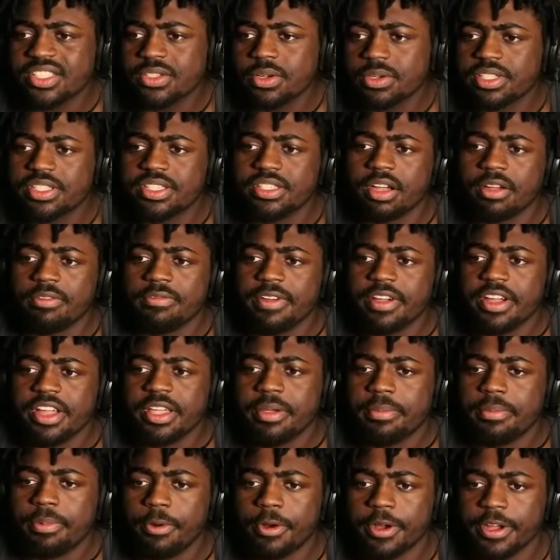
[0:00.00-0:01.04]
sources are very
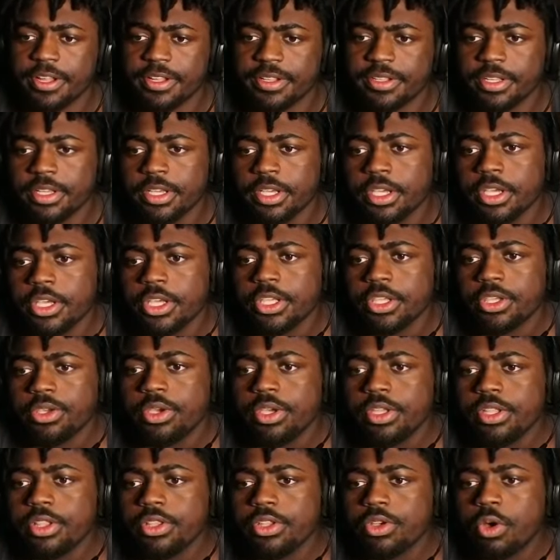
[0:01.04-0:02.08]
important. You
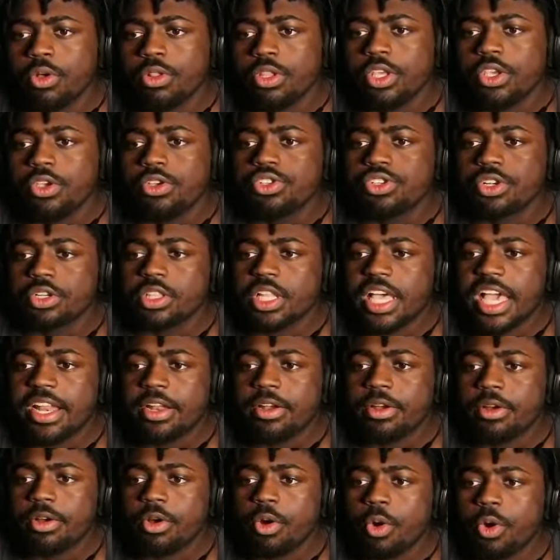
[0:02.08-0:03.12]
can only use your
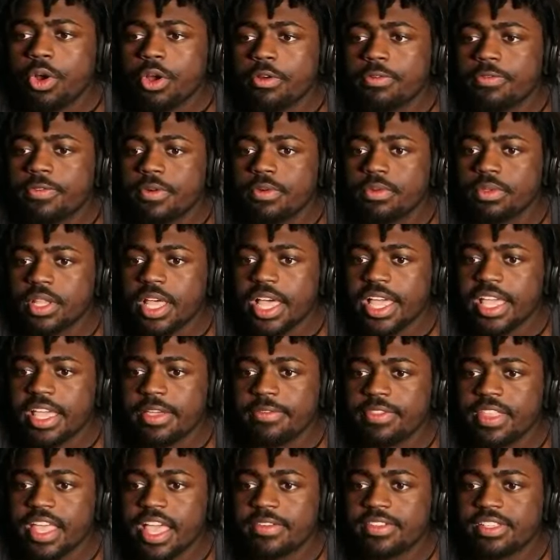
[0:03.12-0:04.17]
lighter or your phone light if
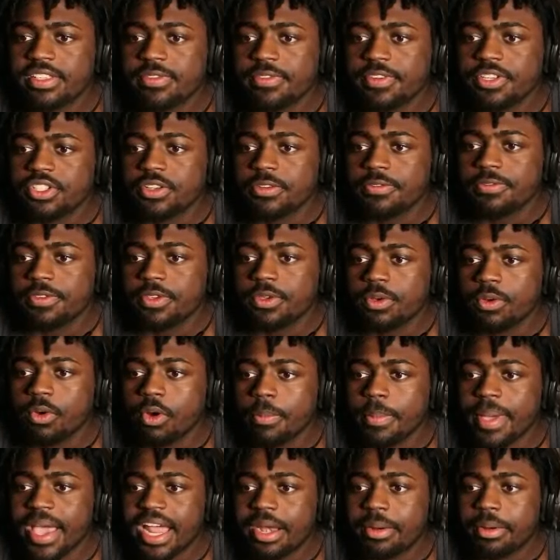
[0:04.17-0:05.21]
they have sufficient fuel or
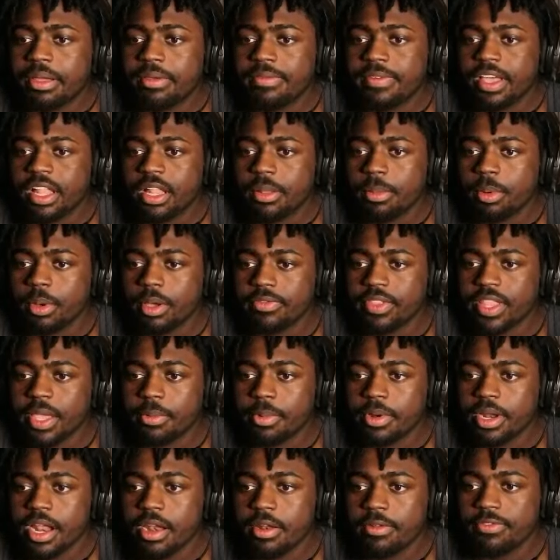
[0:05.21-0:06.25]
battery available. If they
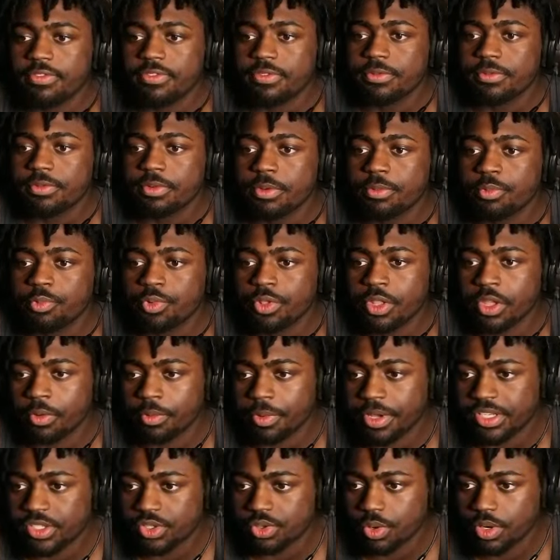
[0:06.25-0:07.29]
run out of their
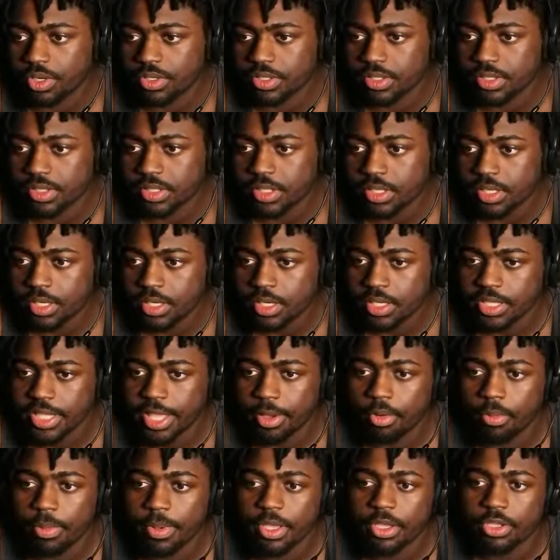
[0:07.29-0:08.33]
resource, they
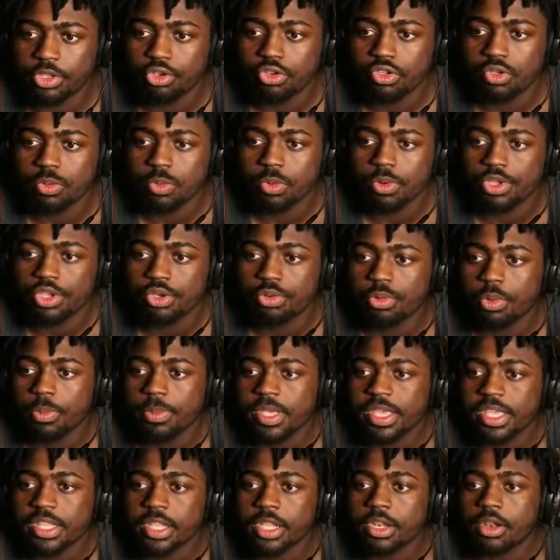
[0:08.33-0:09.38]
will be unusable and you will
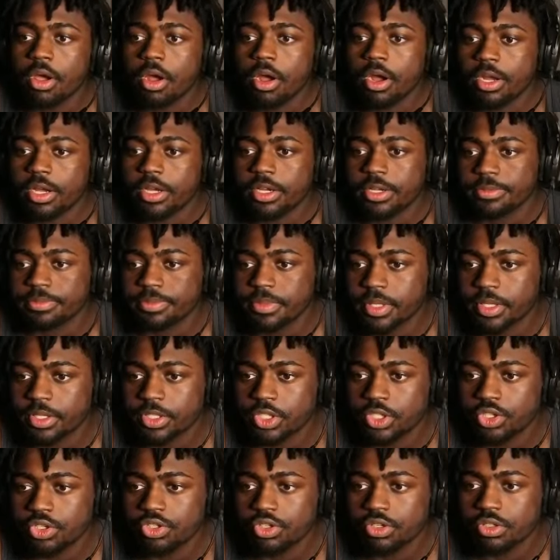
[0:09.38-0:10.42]
be in the dark.
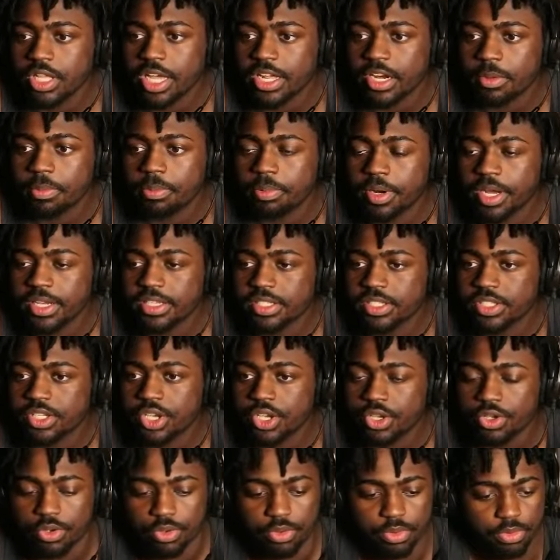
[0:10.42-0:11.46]
To use your lighter, press
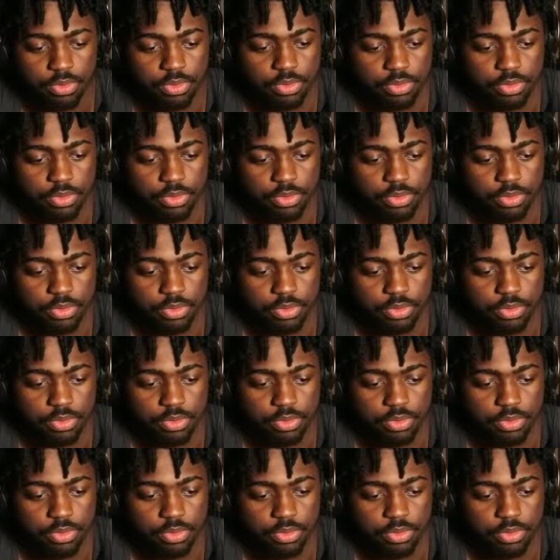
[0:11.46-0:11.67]
two.